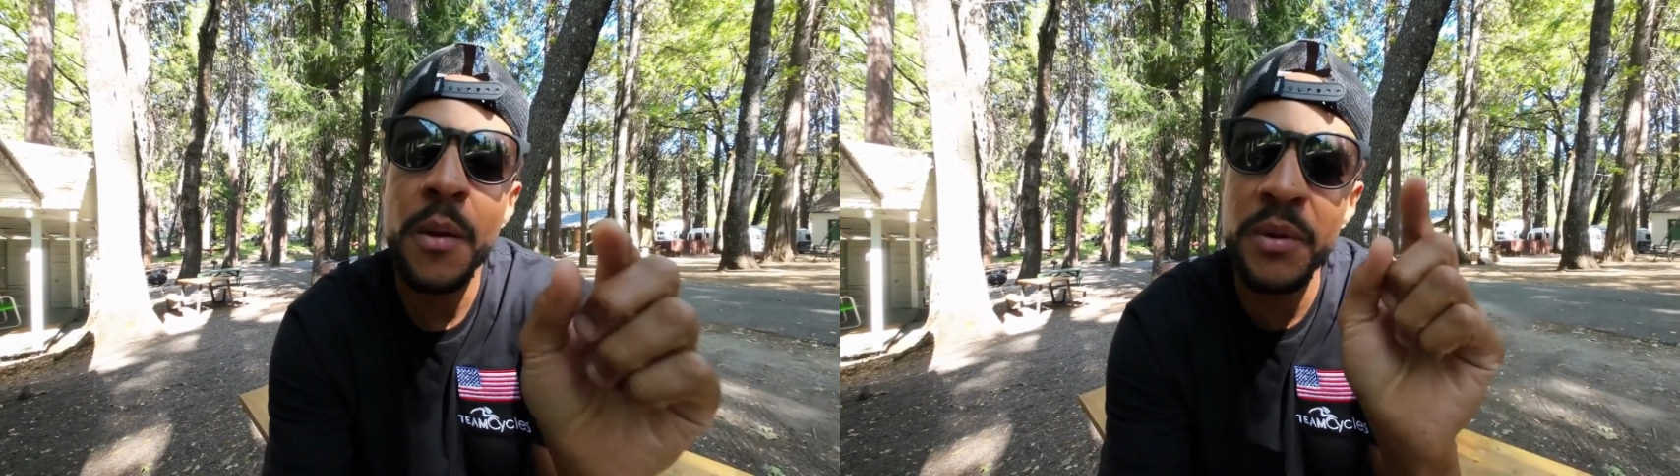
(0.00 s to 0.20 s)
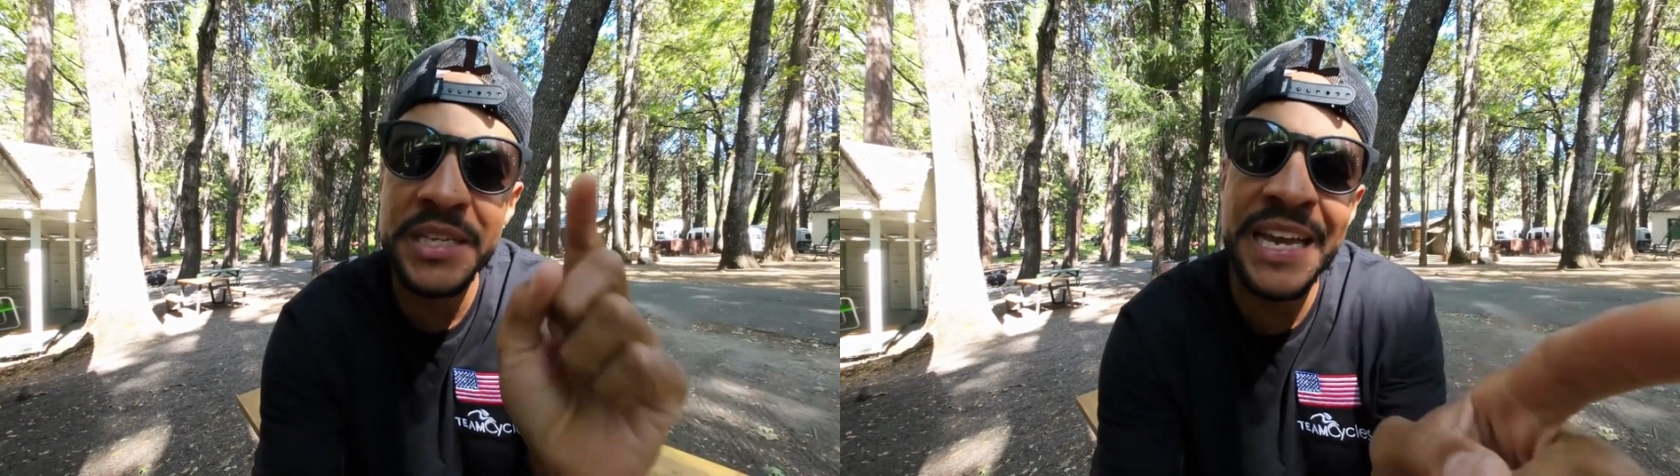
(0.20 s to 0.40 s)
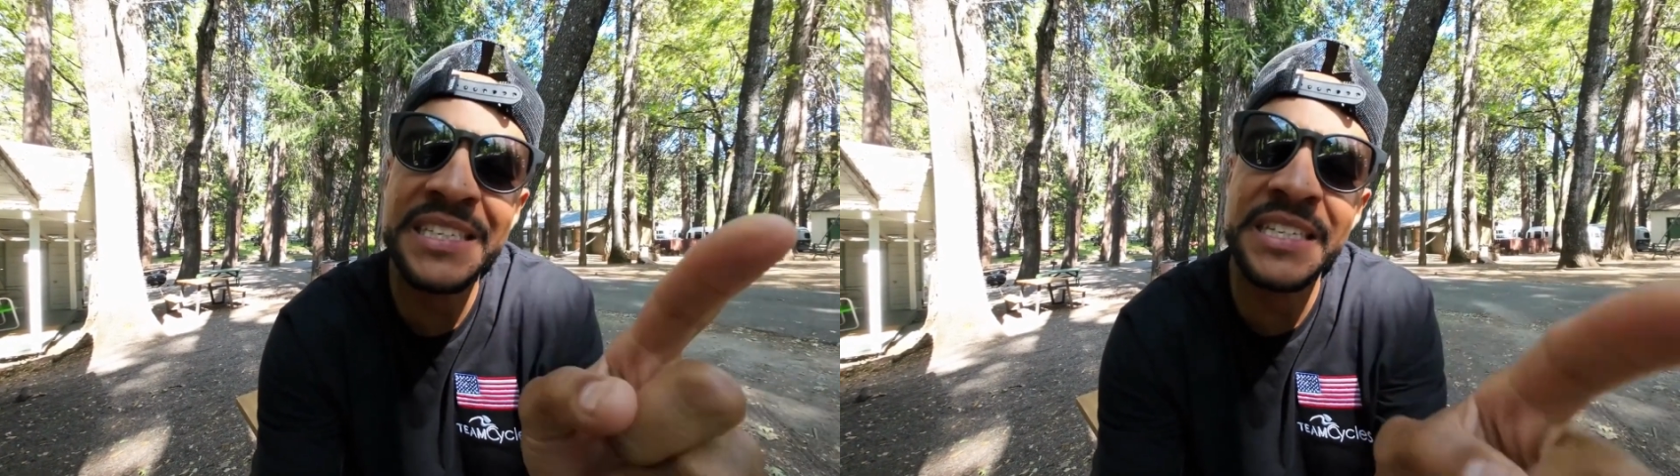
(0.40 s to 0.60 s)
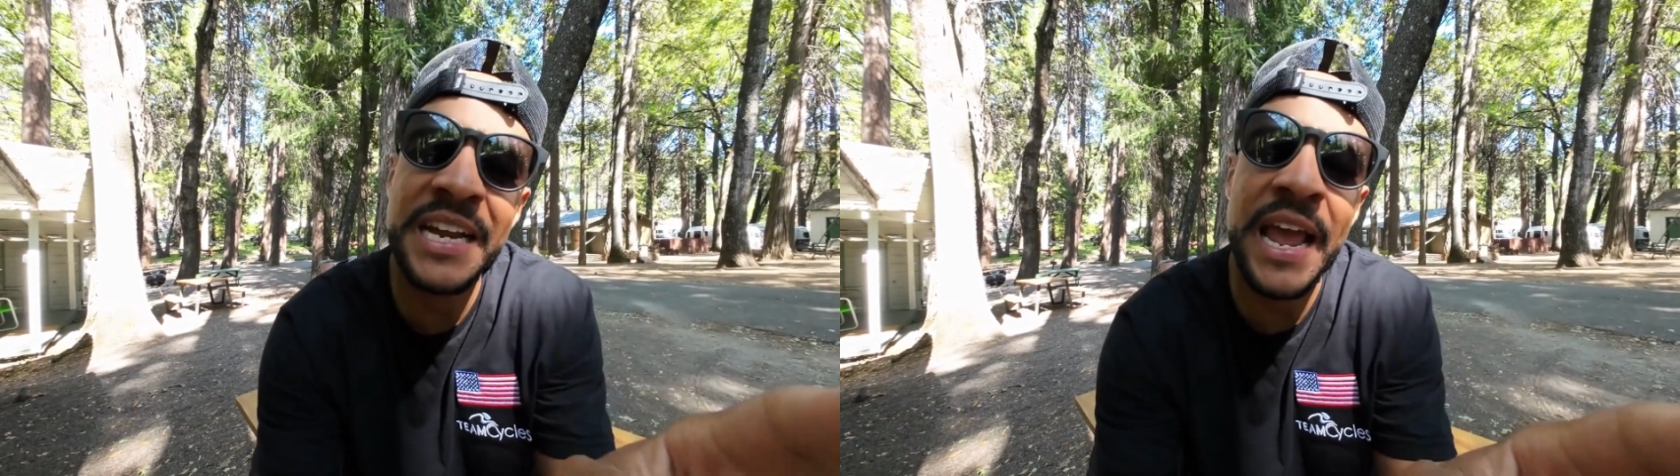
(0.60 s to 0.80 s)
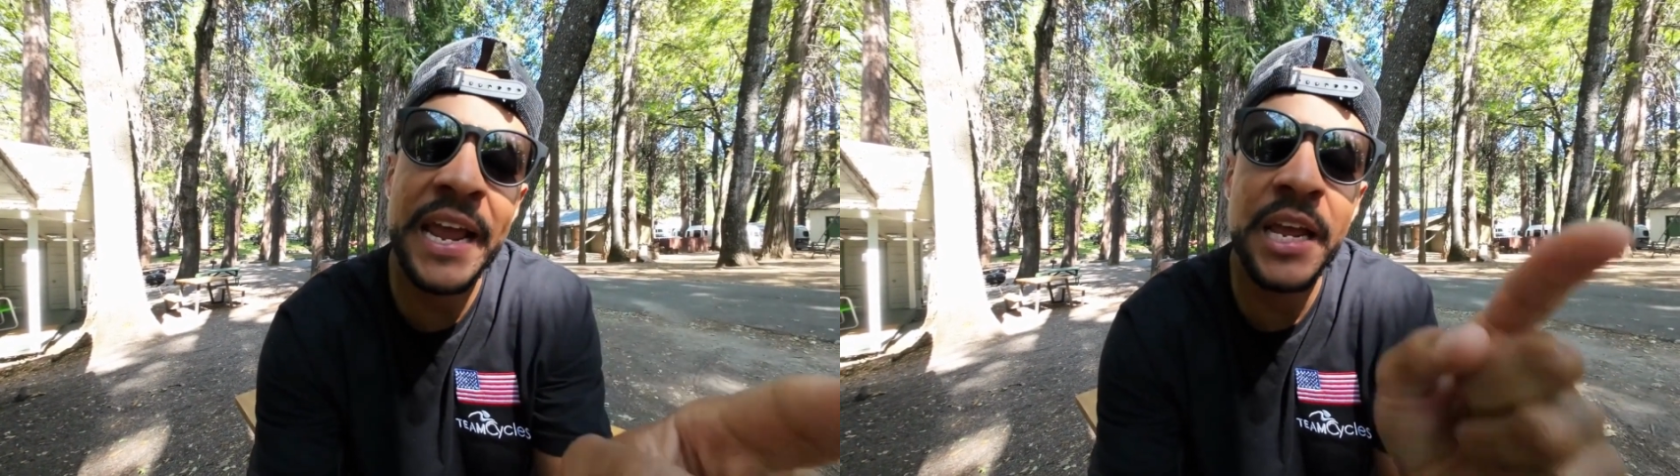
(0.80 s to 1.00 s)
But
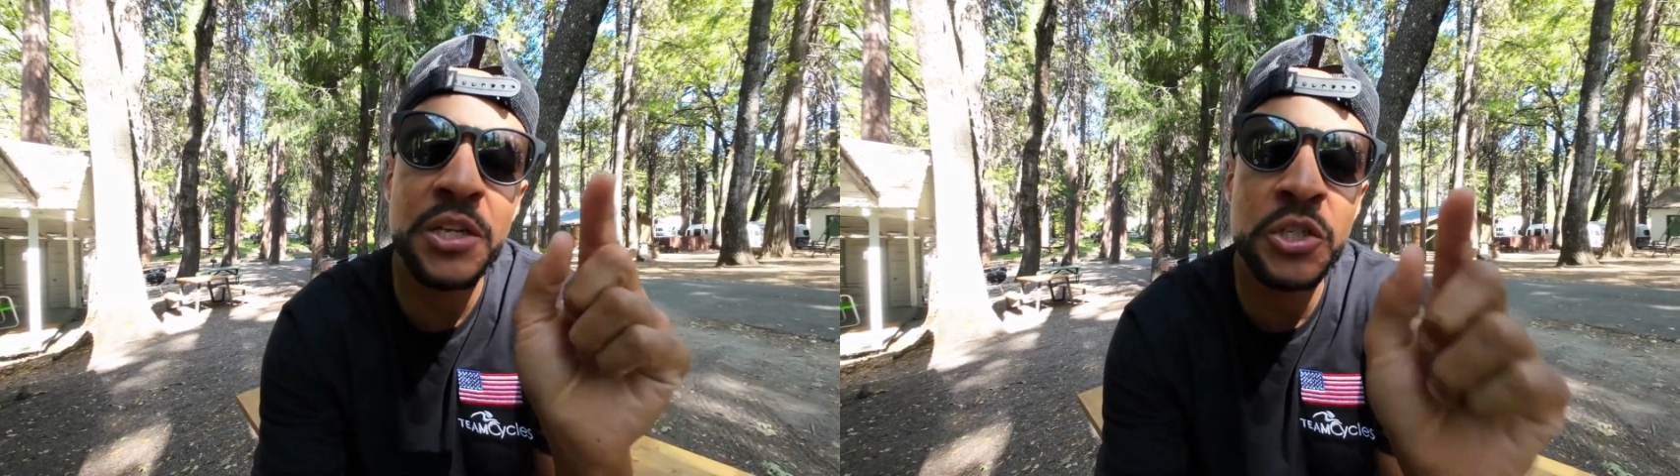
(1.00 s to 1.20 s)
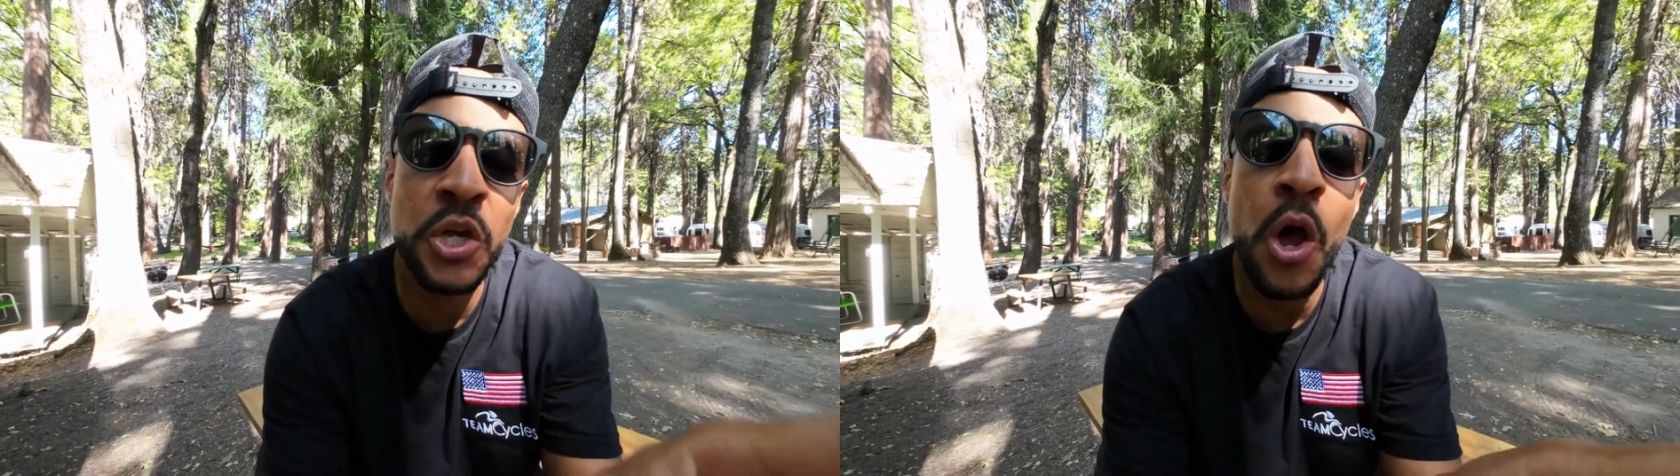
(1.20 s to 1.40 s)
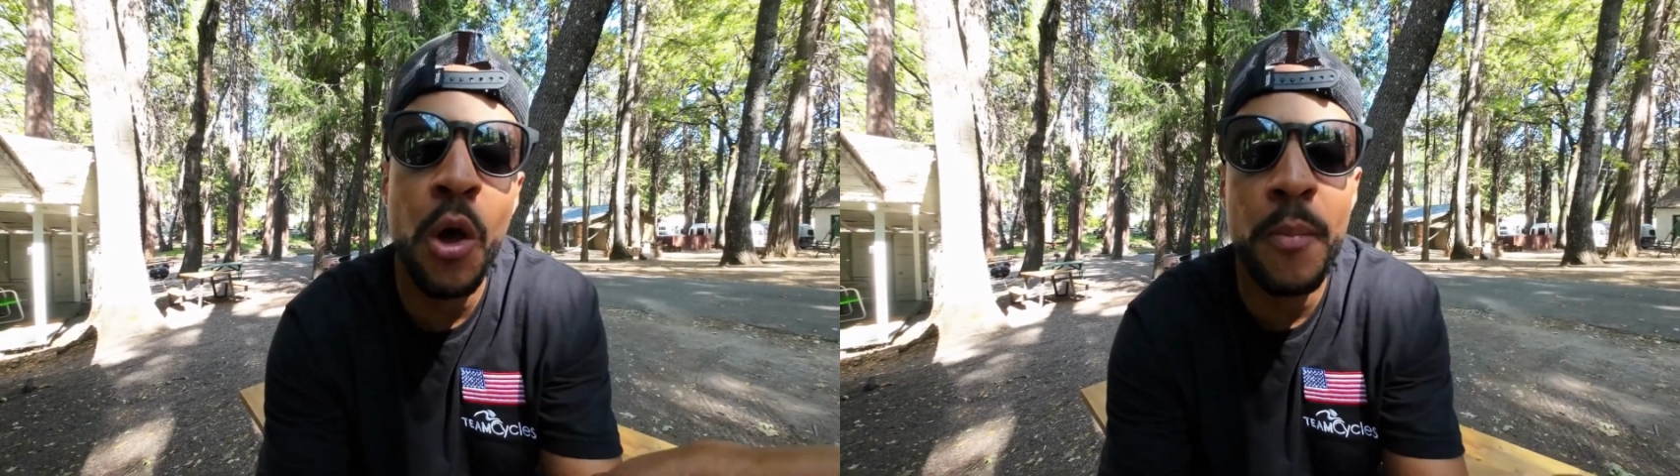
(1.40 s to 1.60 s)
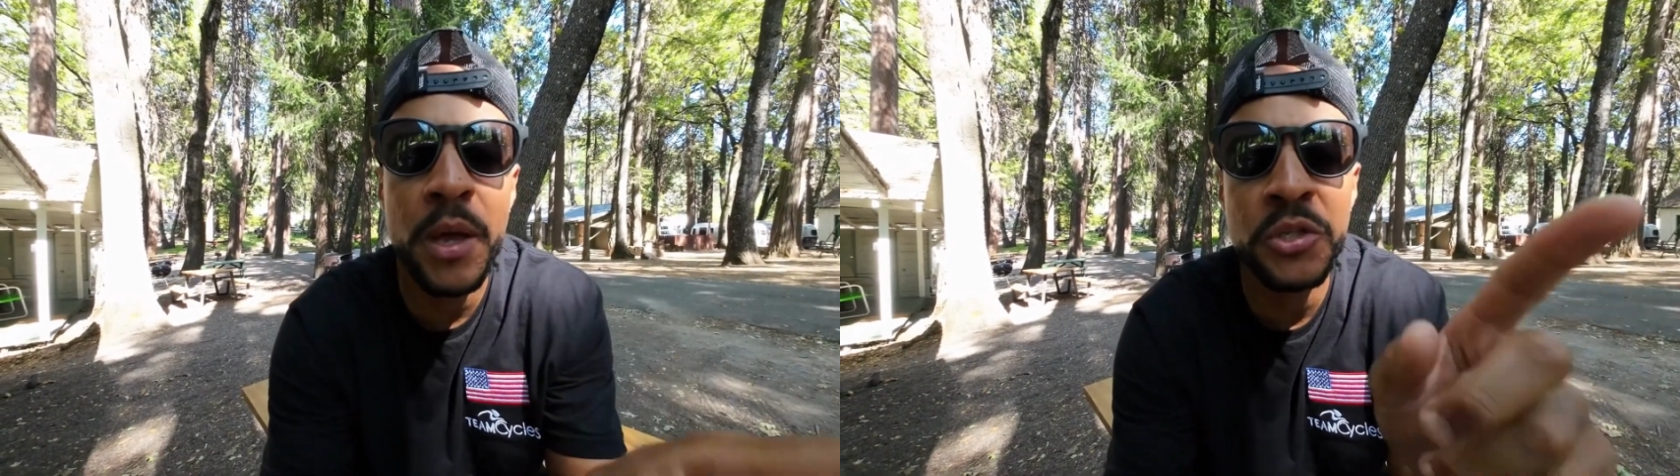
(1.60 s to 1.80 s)
yesterday, Tom